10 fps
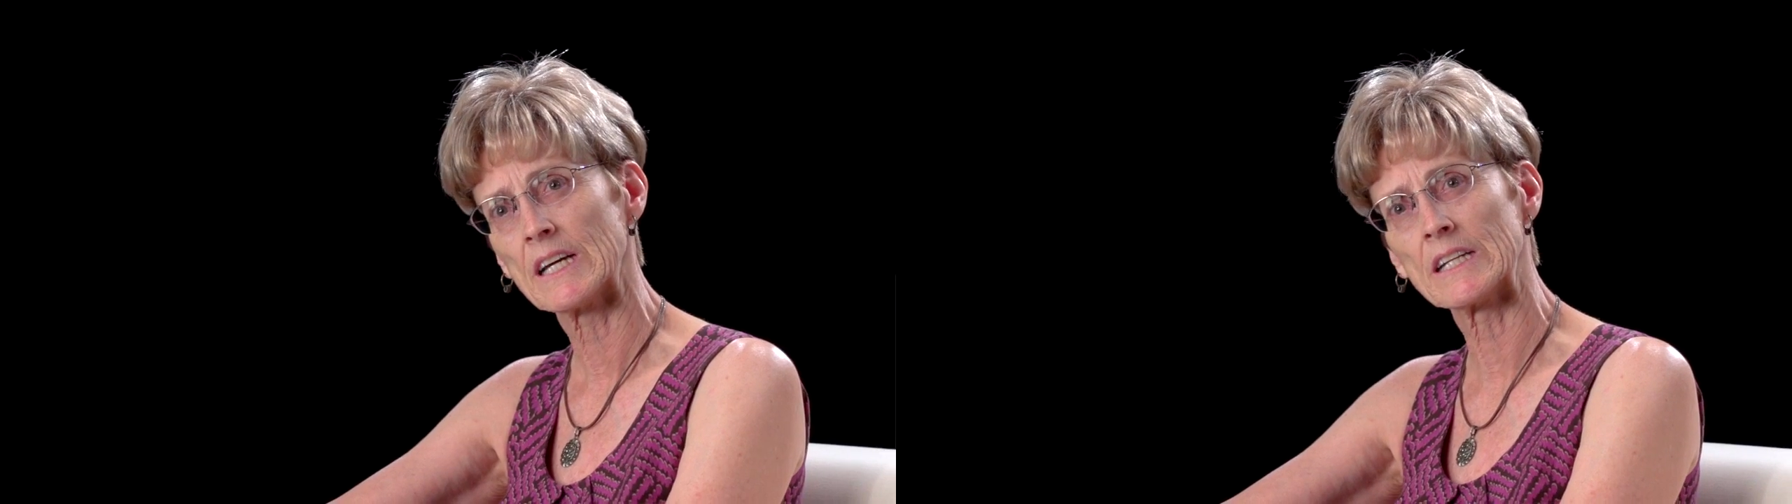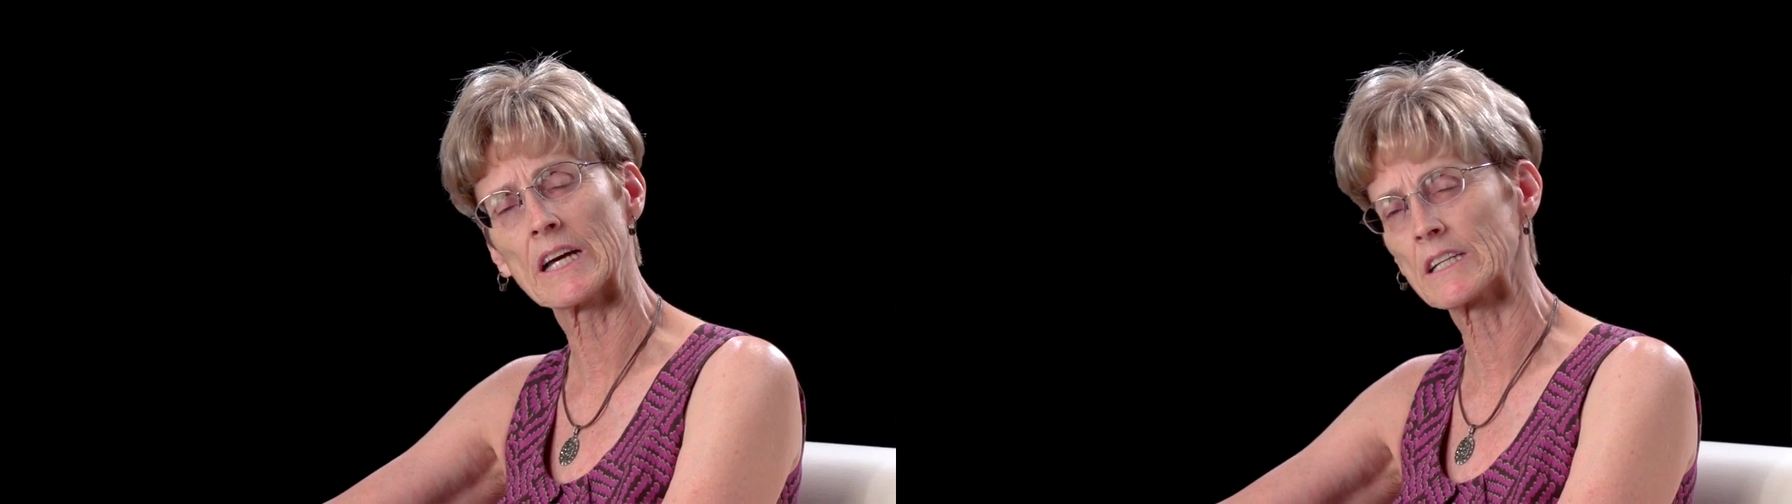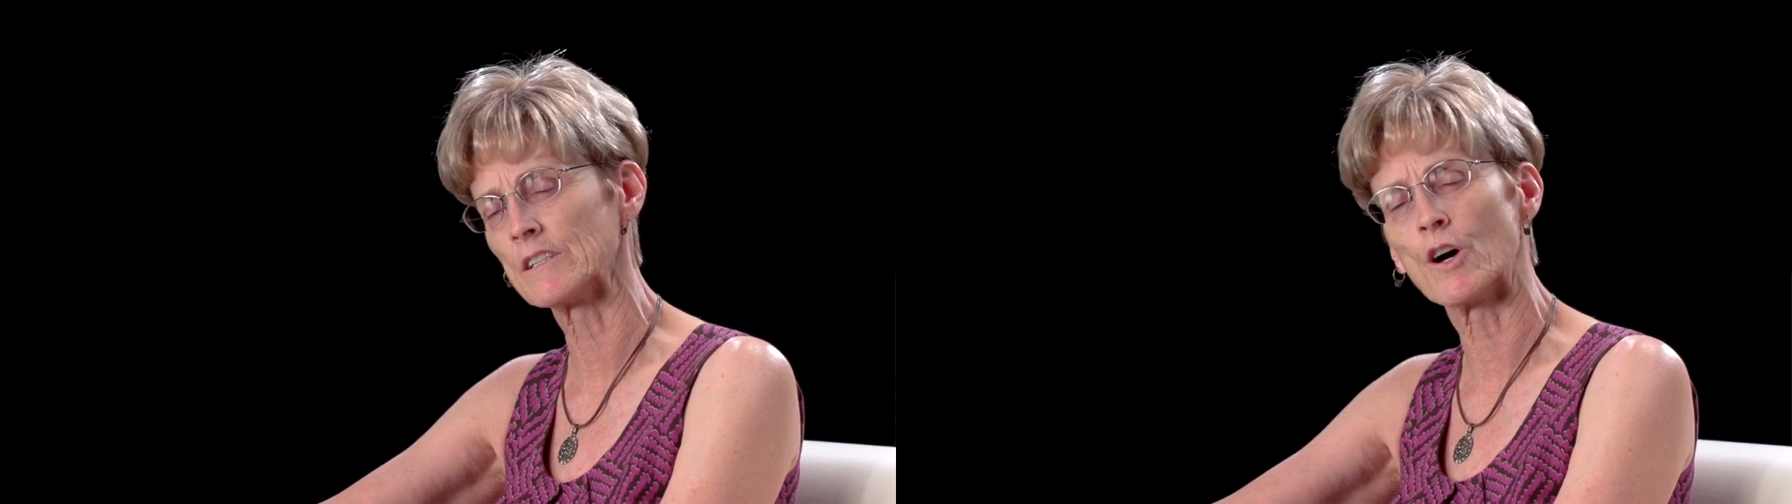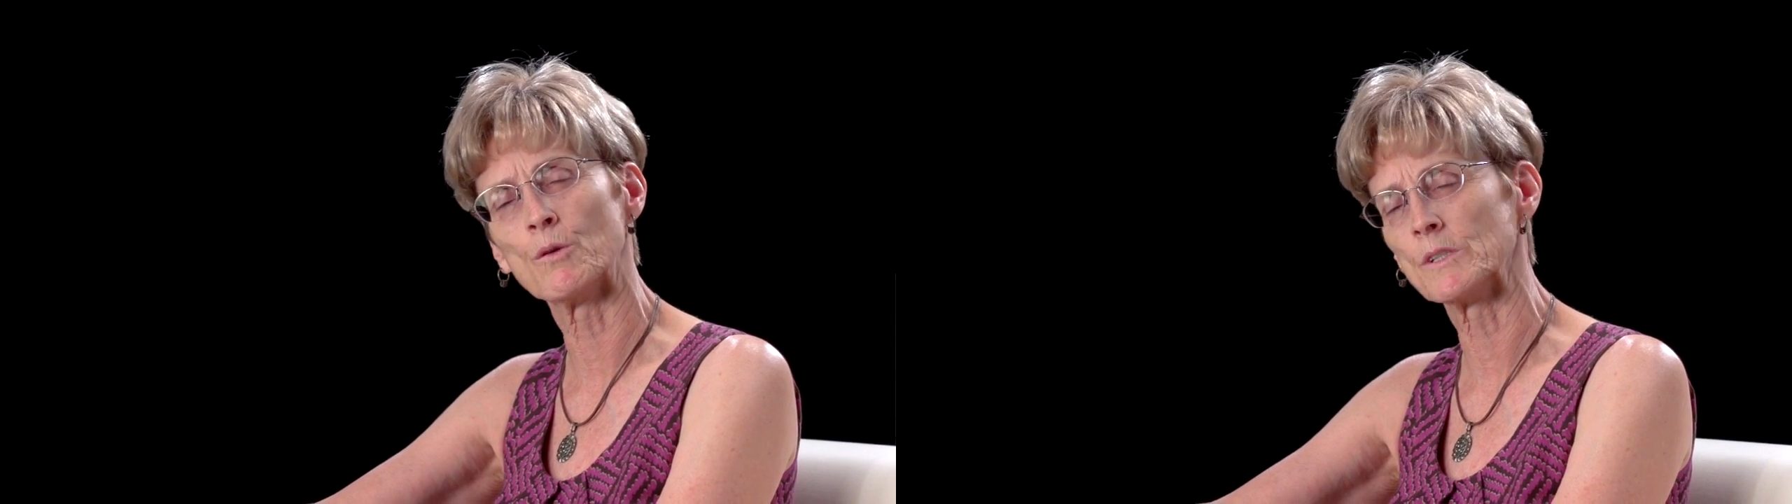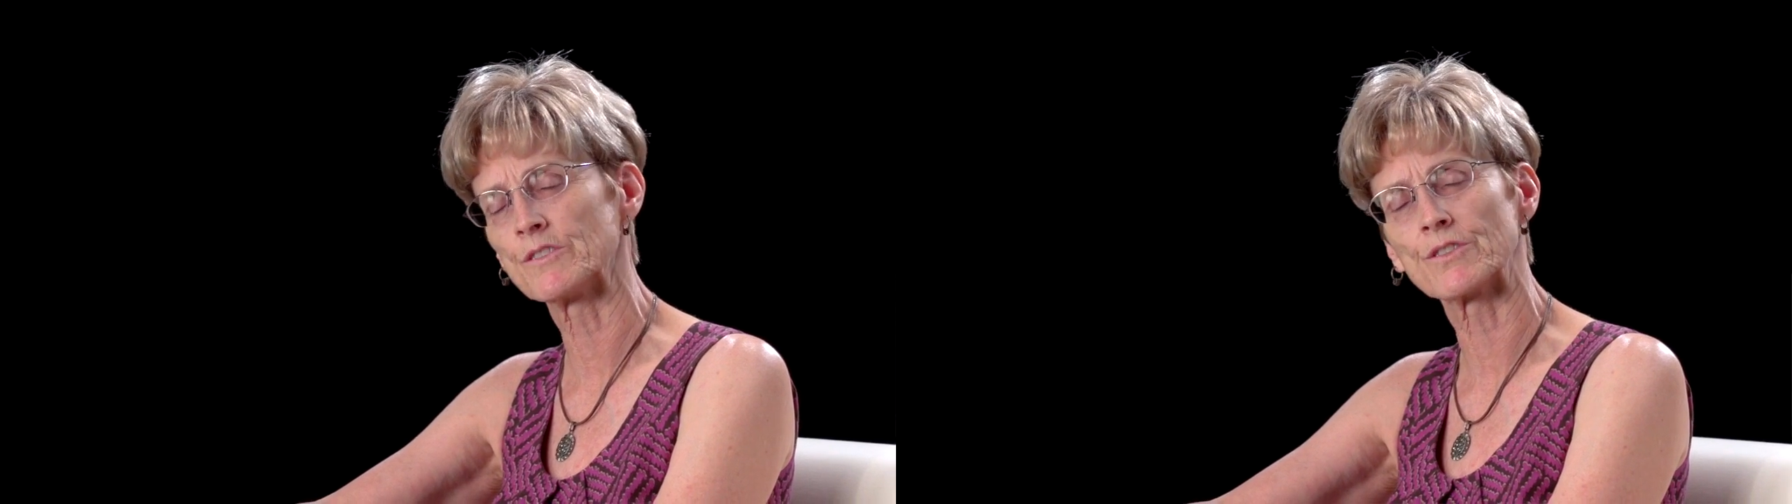and I can
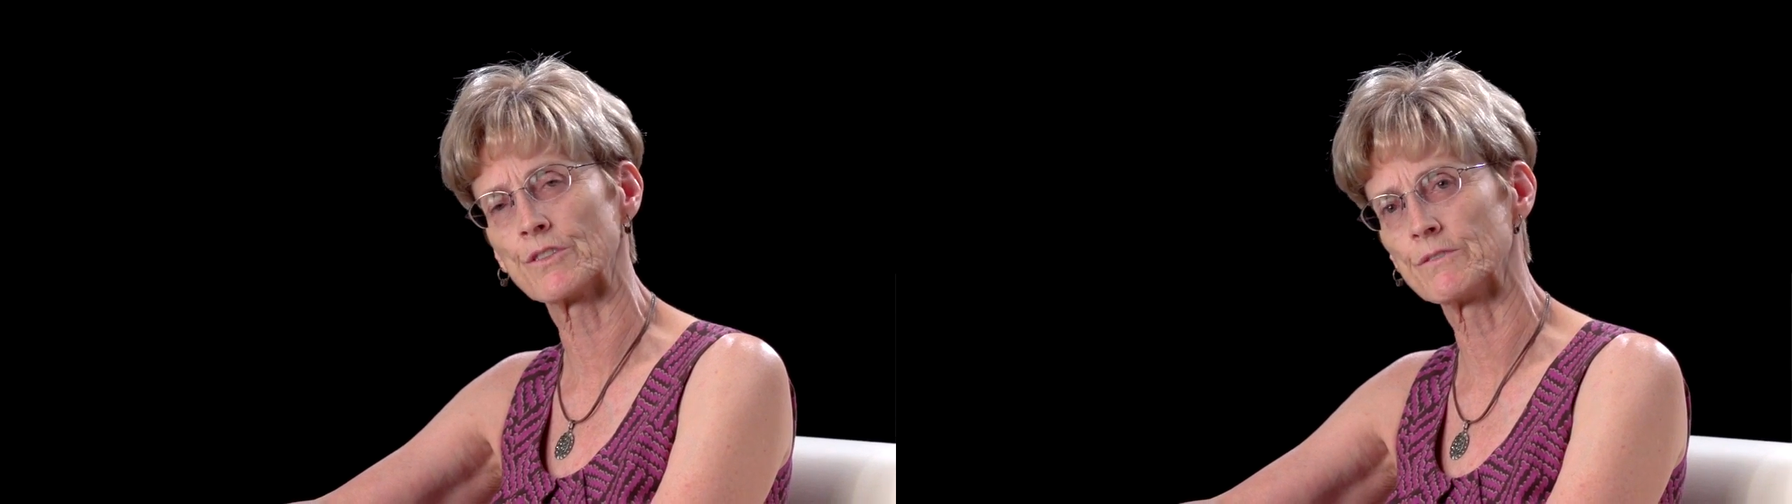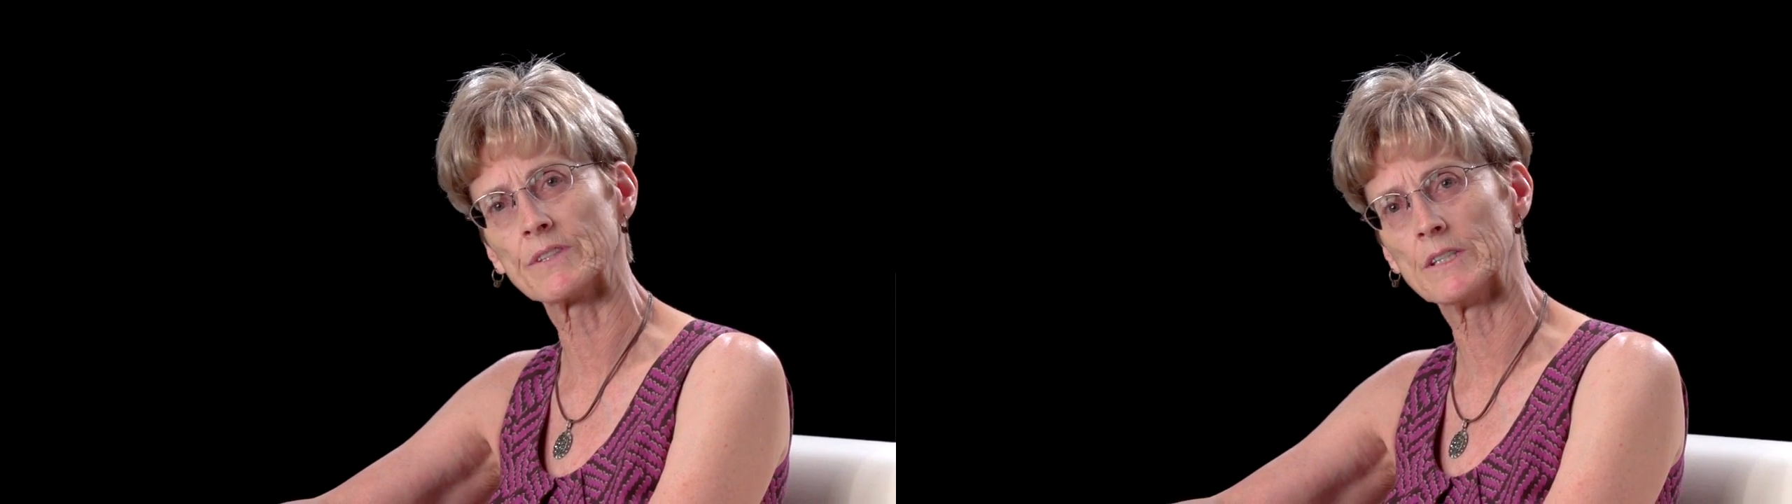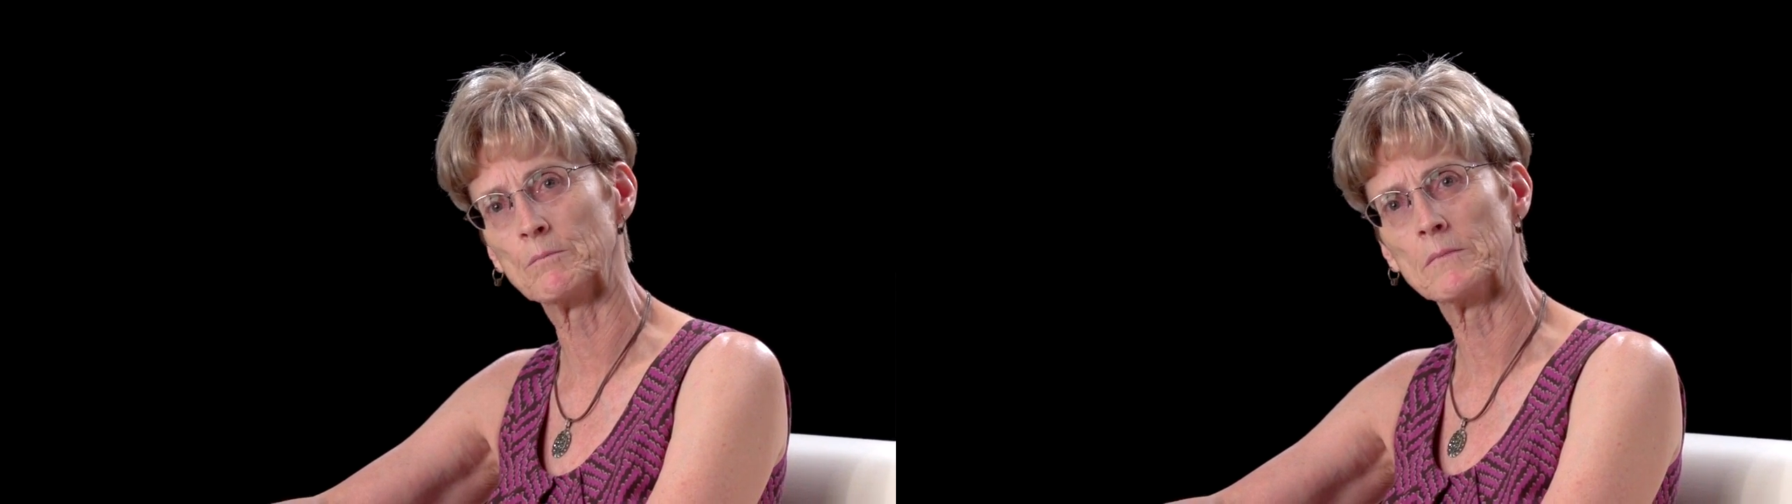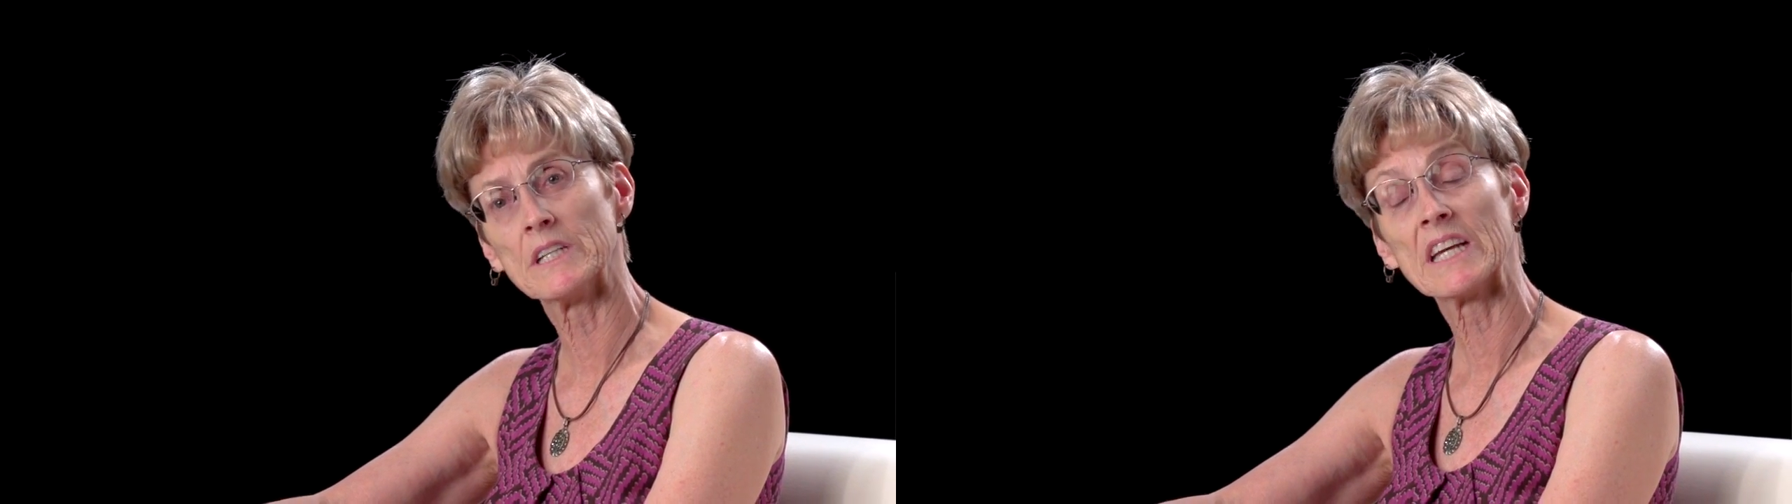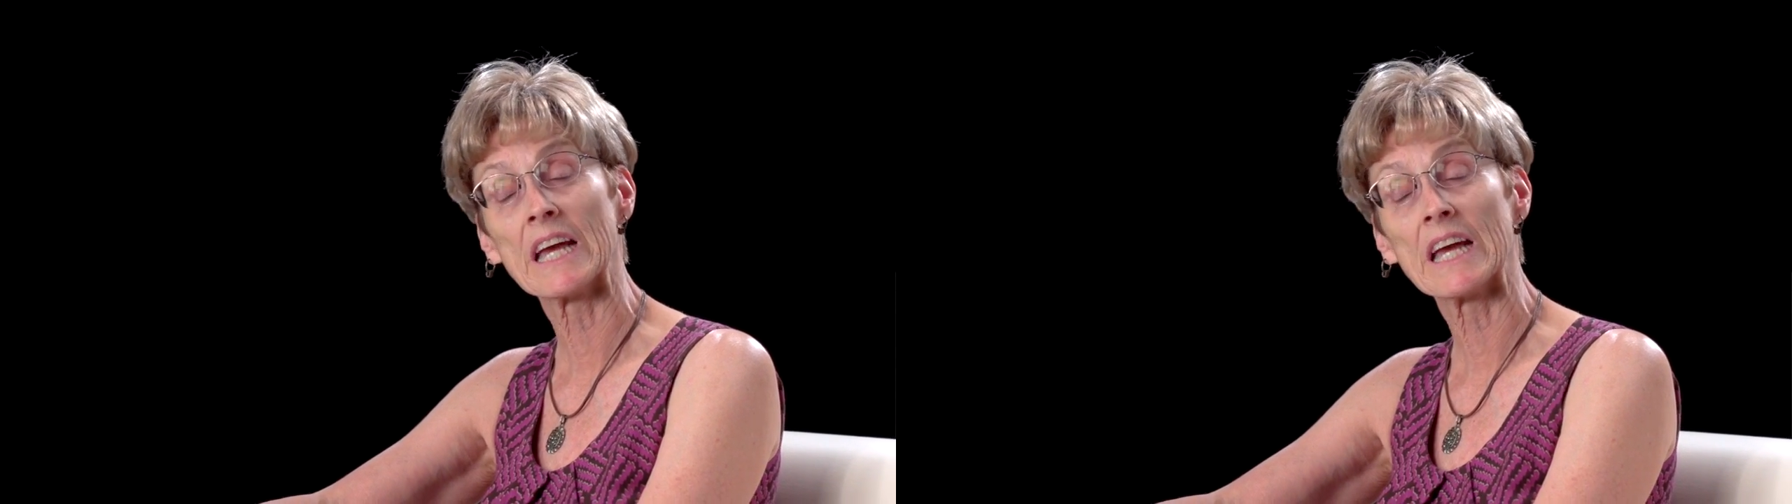always serve Him